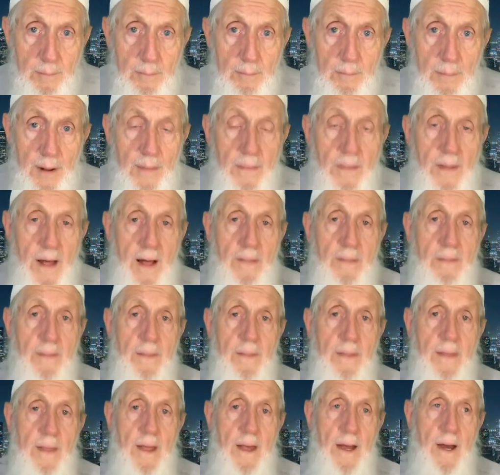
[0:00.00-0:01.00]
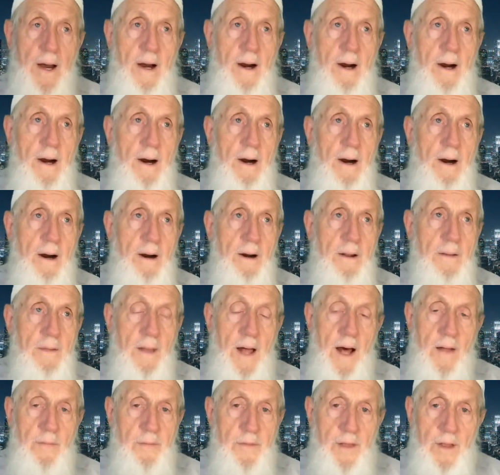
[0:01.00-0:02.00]
but not
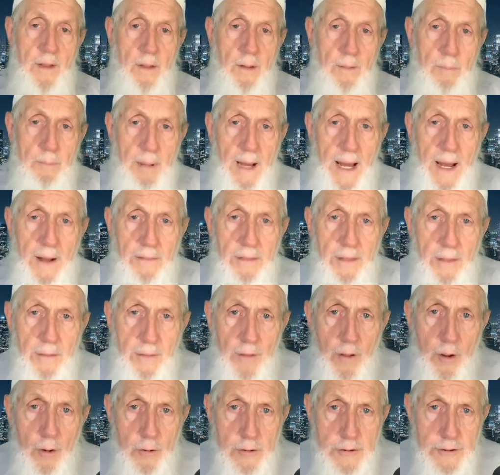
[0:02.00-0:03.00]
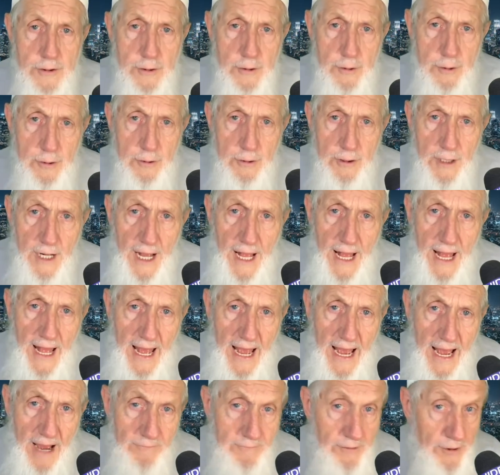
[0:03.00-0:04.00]
the path of those who
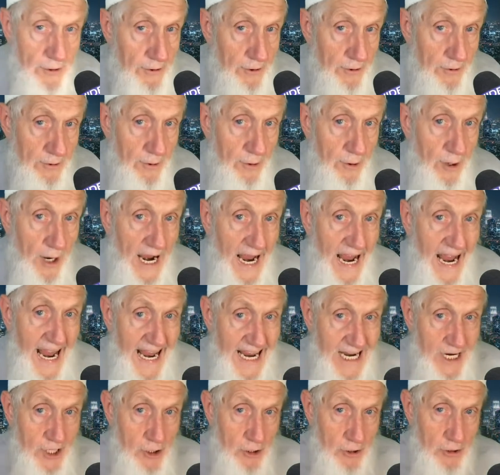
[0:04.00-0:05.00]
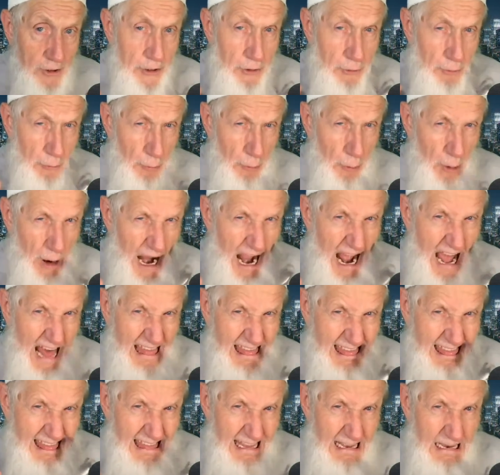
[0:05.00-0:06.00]
have your anger, your
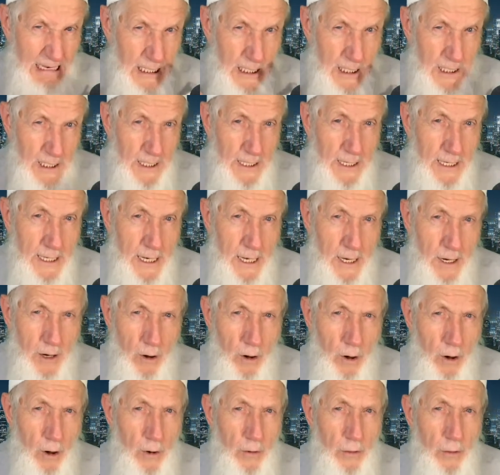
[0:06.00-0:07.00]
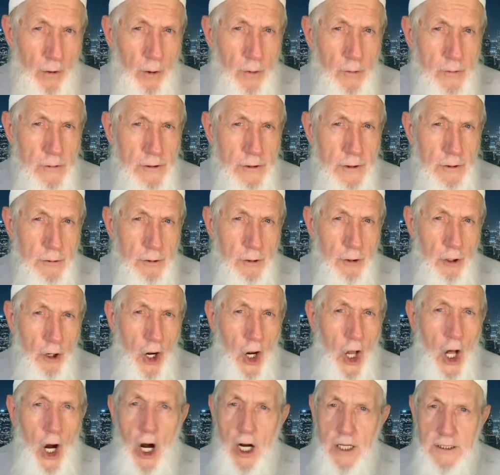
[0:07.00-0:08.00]
wrath, or those who are
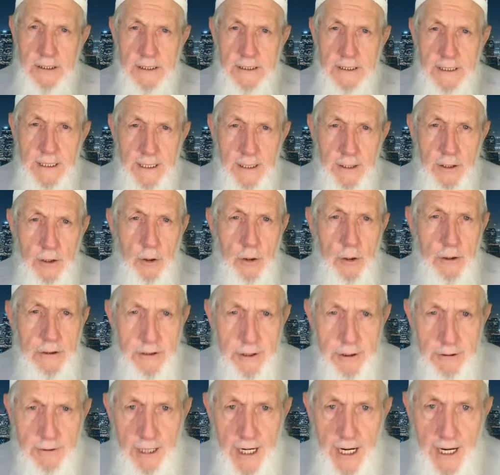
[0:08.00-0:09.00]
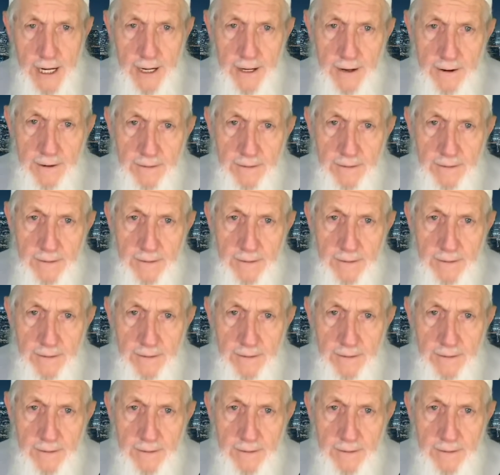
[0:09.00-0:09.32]
lost and go astray.